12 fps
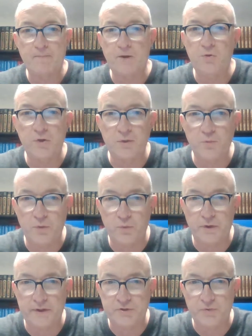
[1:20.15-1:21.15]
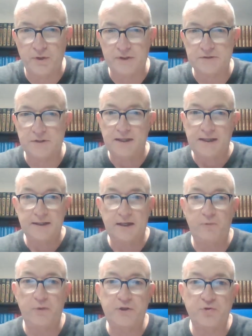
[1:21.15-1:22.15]
Who can we really trust?
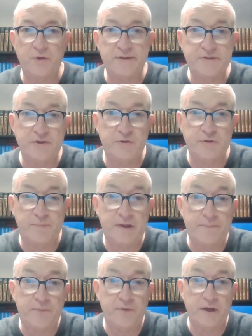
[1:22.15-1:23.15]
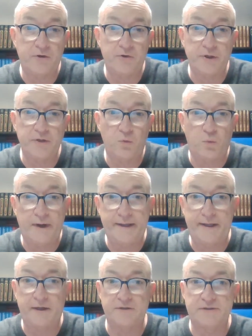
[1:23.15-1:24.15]
Can we trust those people that are in the
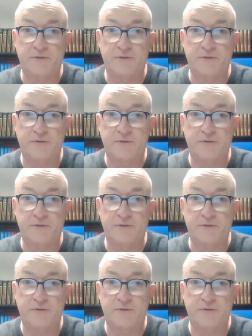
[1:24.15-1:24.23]
White House?